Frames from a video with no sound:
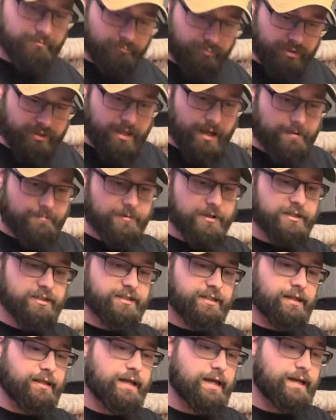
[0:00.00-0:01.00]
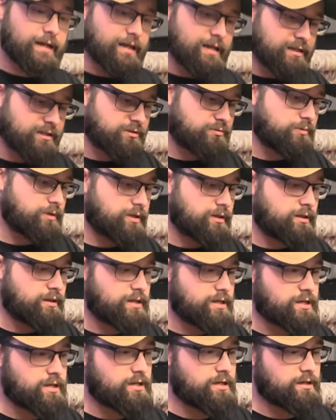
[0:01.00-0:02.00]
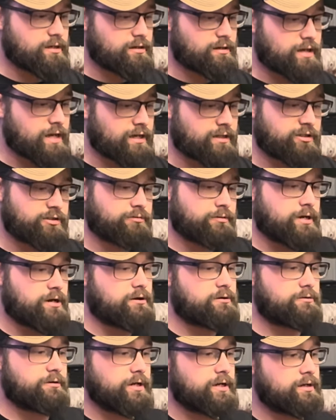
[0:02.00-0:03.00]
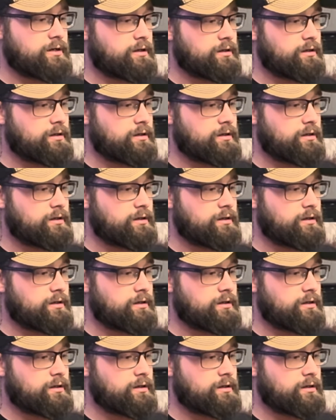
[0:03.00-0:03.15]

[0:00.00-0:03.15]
with that being said, that is with the X300.